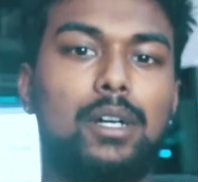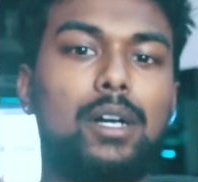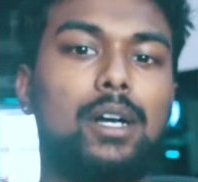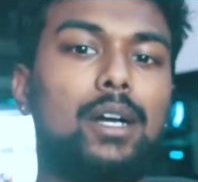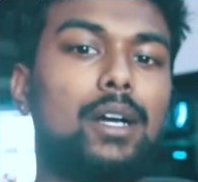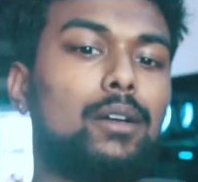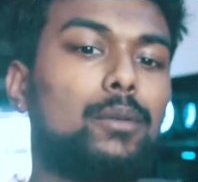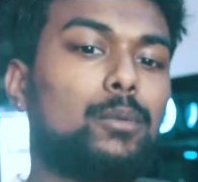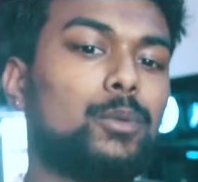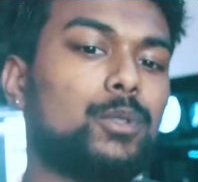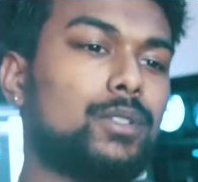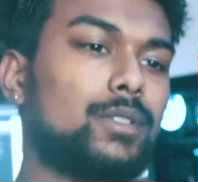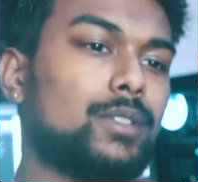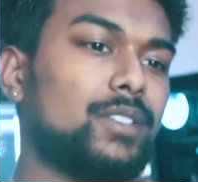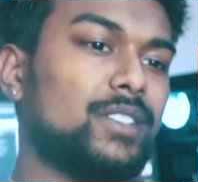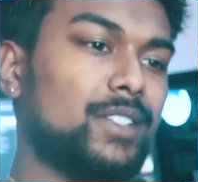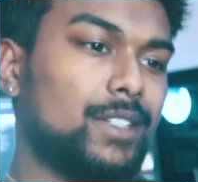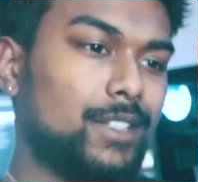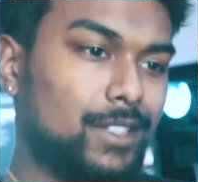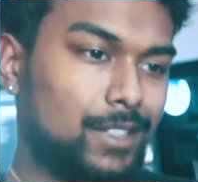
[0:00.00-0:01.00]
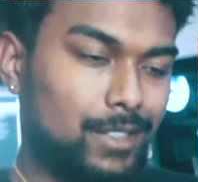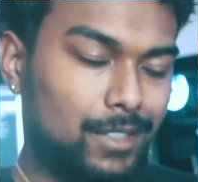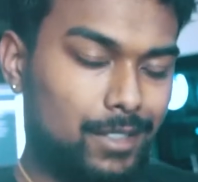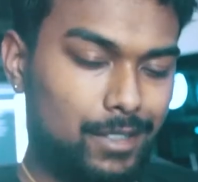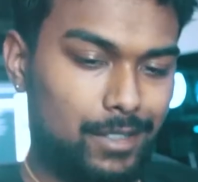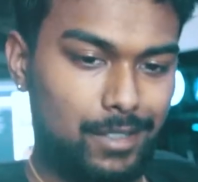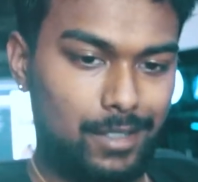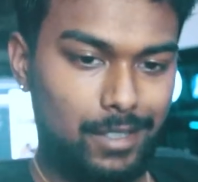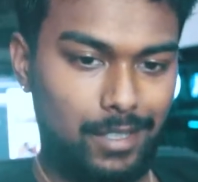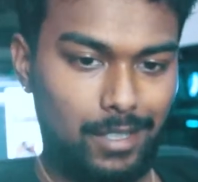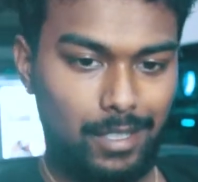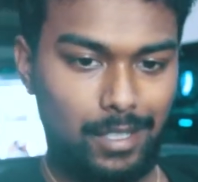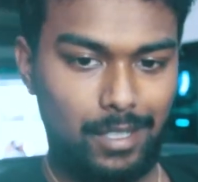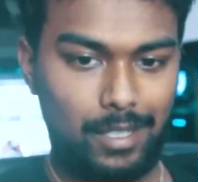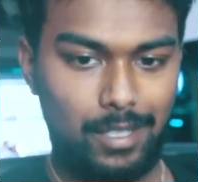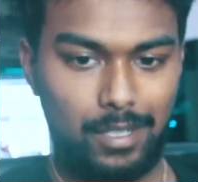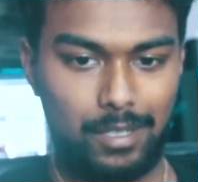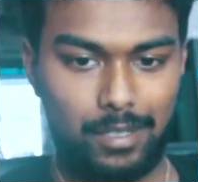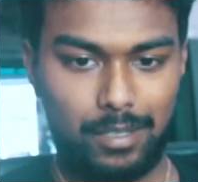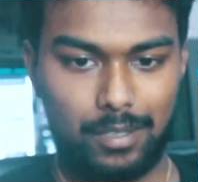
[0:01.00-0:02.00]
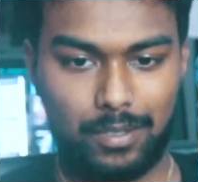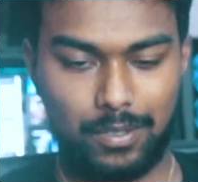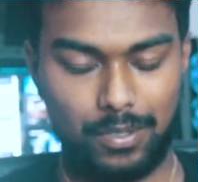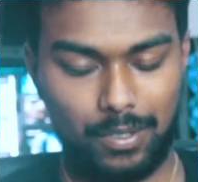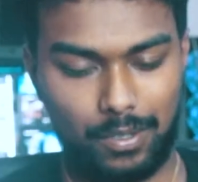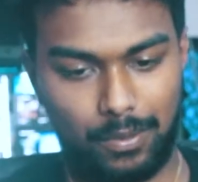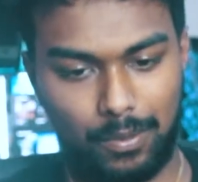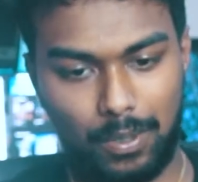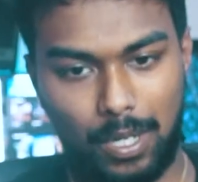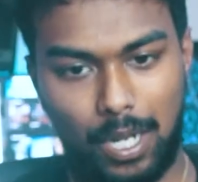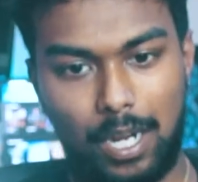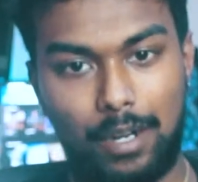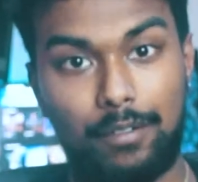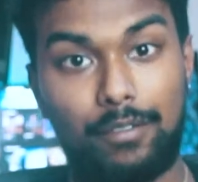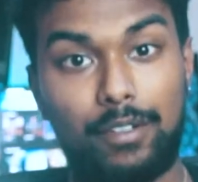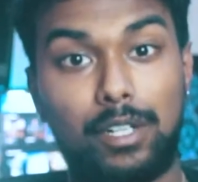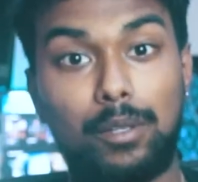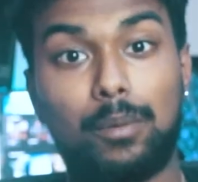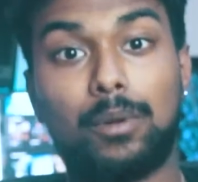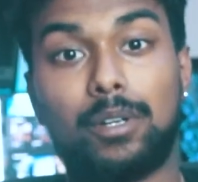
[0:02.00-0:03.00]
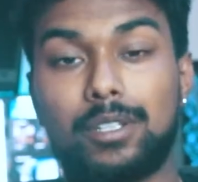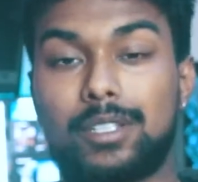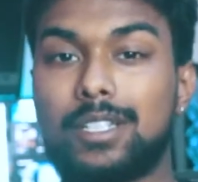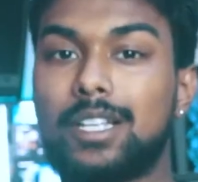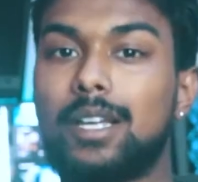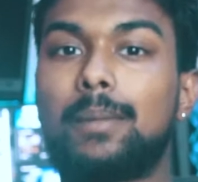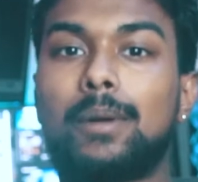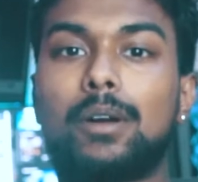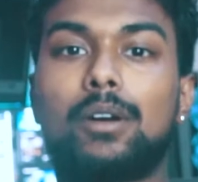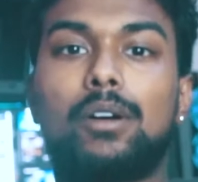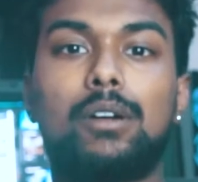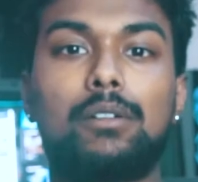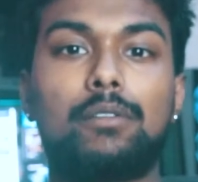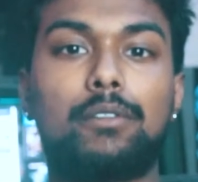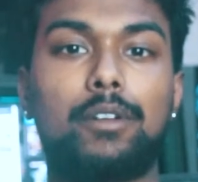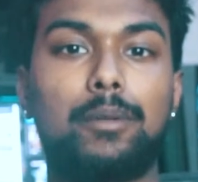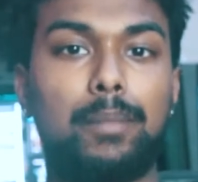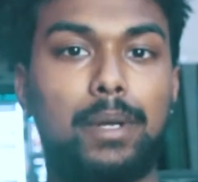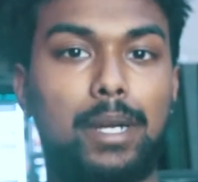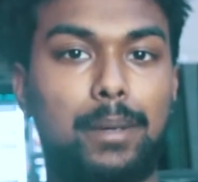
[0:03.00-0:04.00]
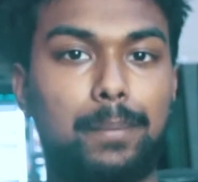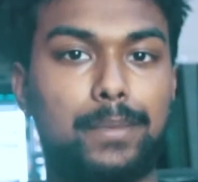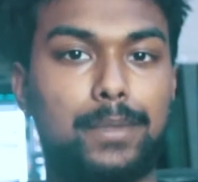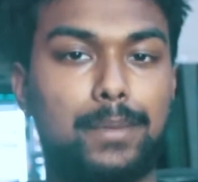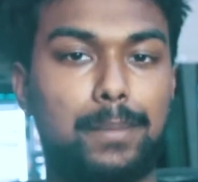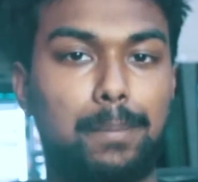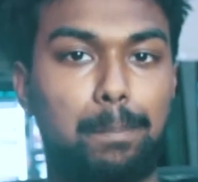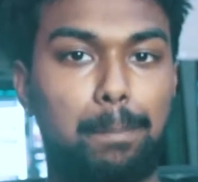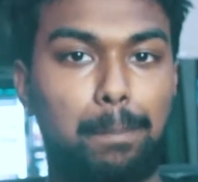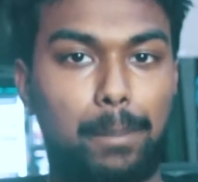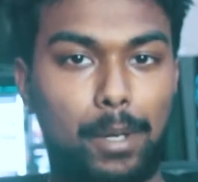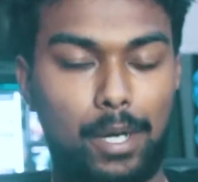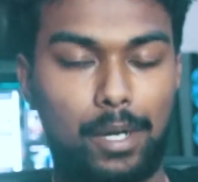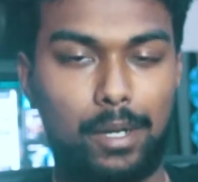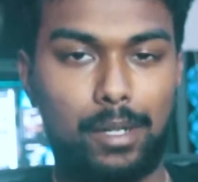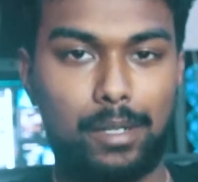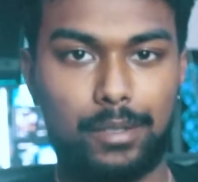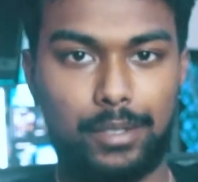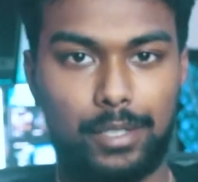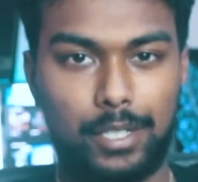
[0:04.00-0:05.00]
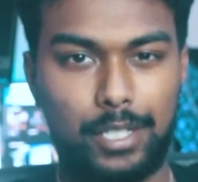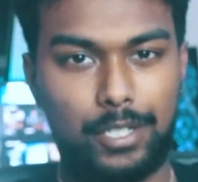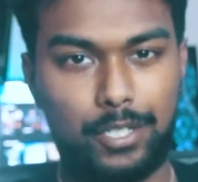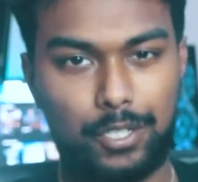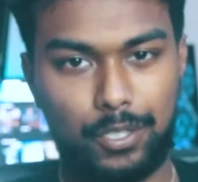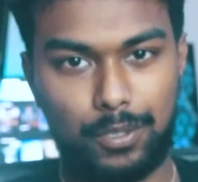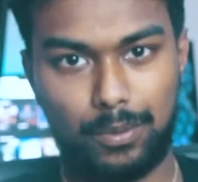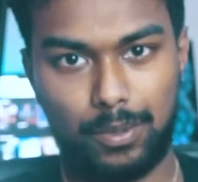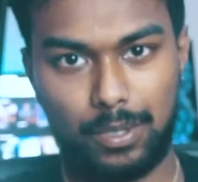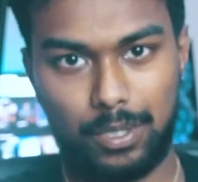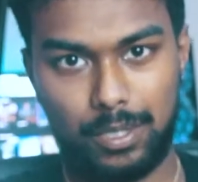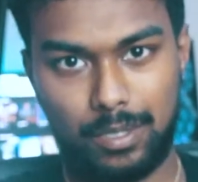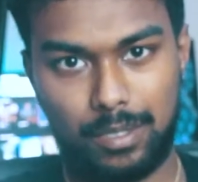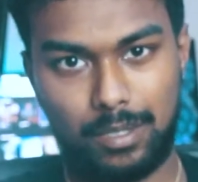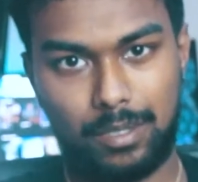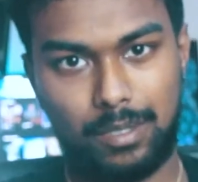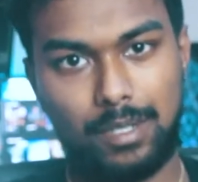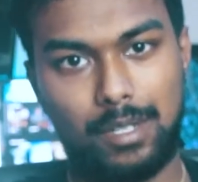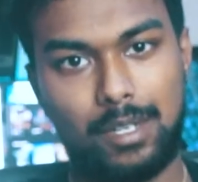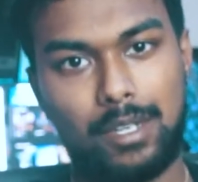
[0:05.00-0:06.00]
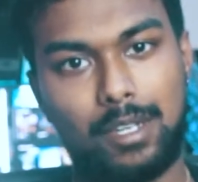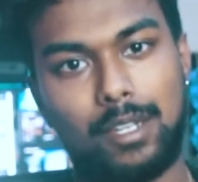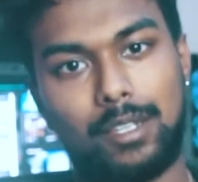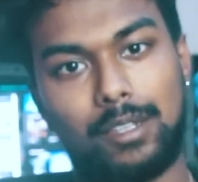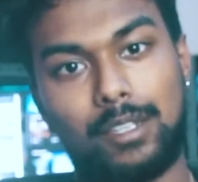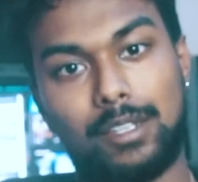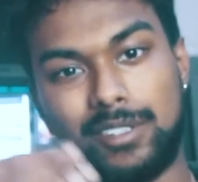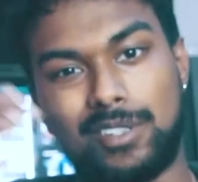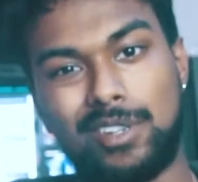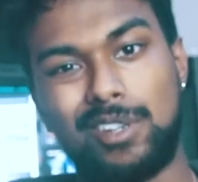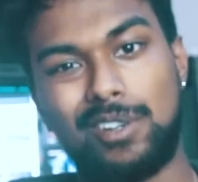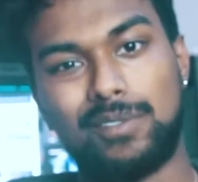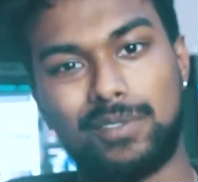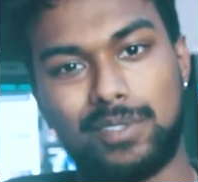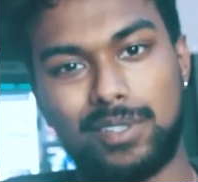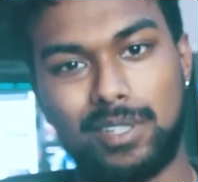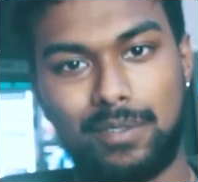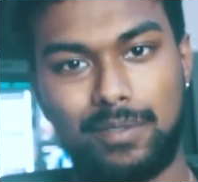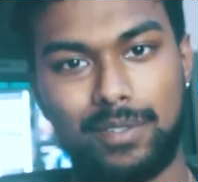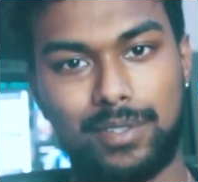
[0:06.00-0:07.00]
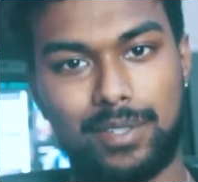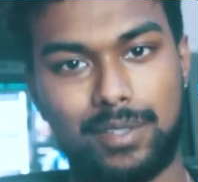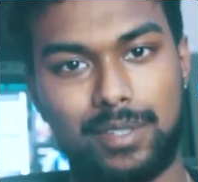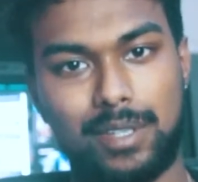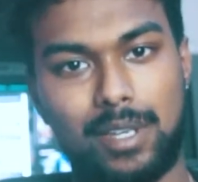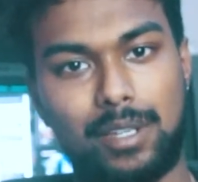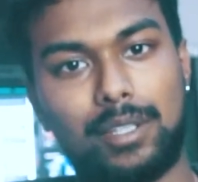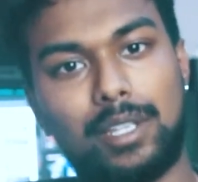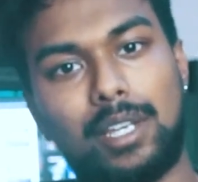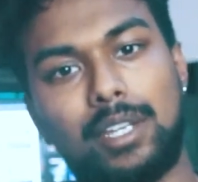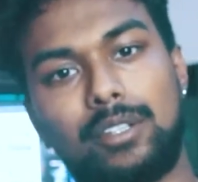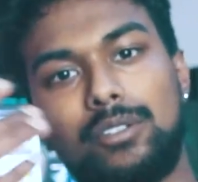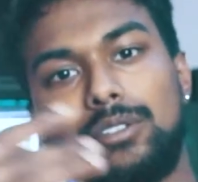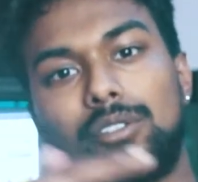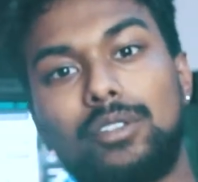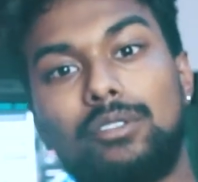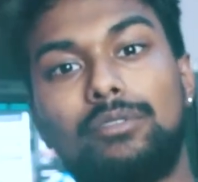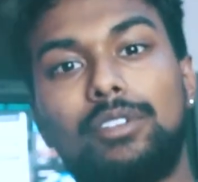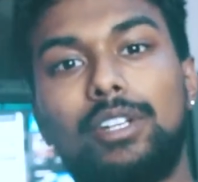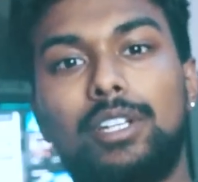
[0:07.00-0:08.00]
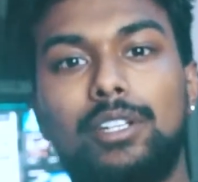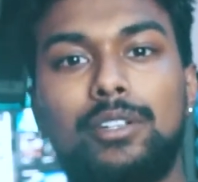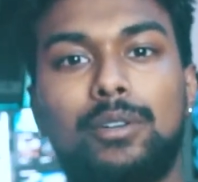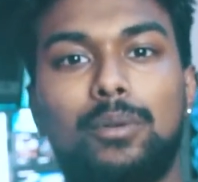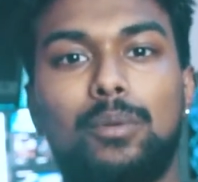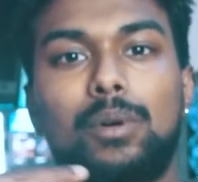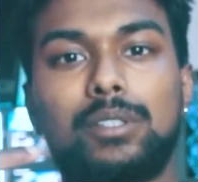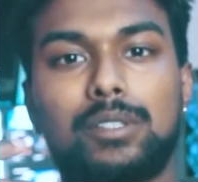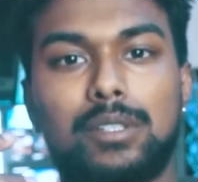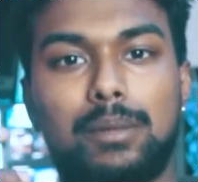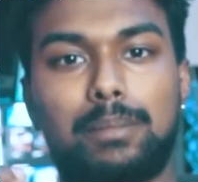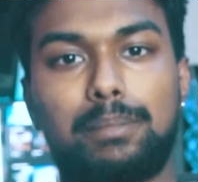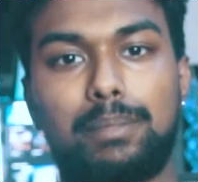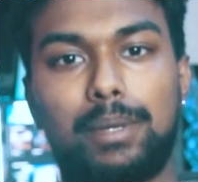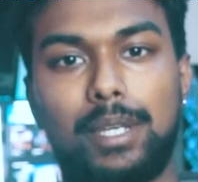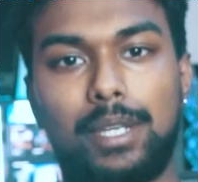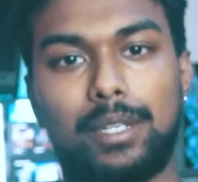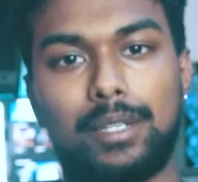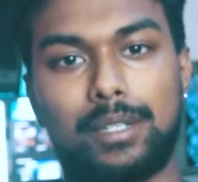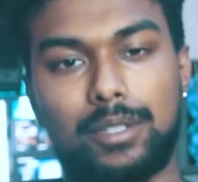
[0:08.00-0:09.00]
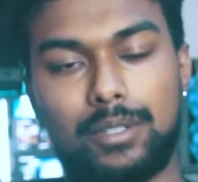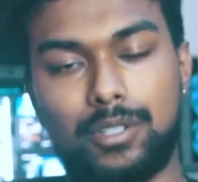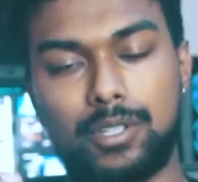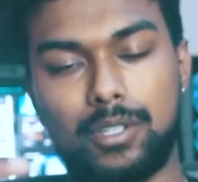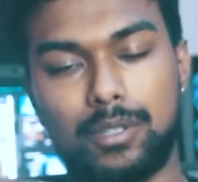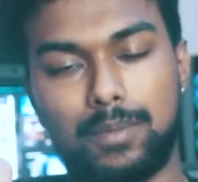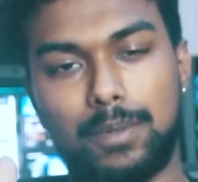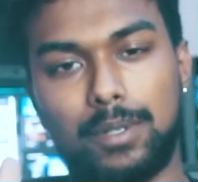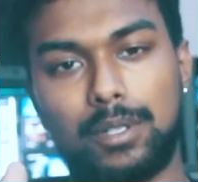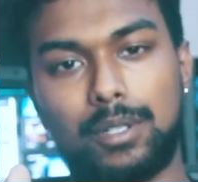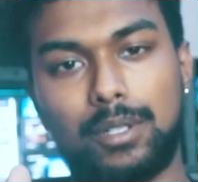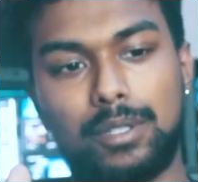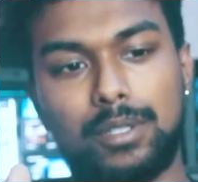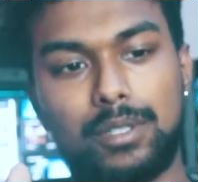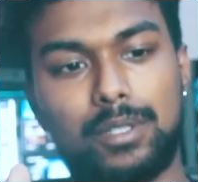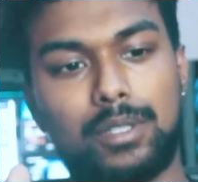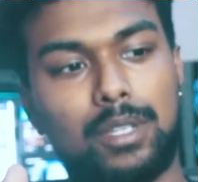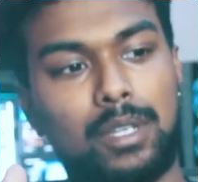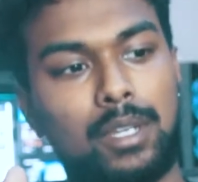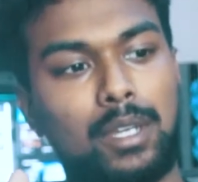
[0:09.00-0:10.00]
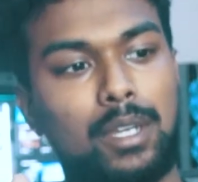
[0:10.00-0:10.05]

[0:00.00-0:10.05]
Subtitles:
I would say, so I really wanted to get my car remapped, but the issue was there's a lot of services out there and you don't really know what to pick, just because